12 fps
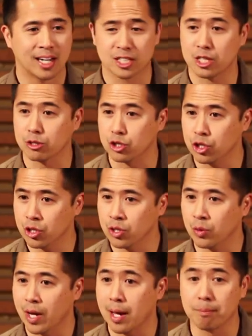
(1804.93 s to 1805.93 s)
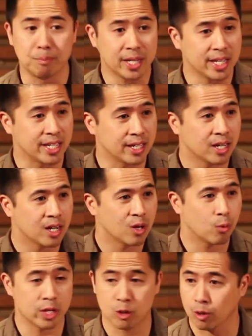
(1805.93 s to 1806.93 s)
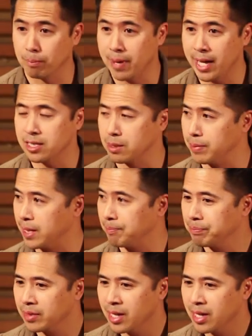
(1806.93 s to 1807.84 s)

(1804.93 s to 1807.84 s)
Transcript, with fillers: and actually do and be what you were made to be?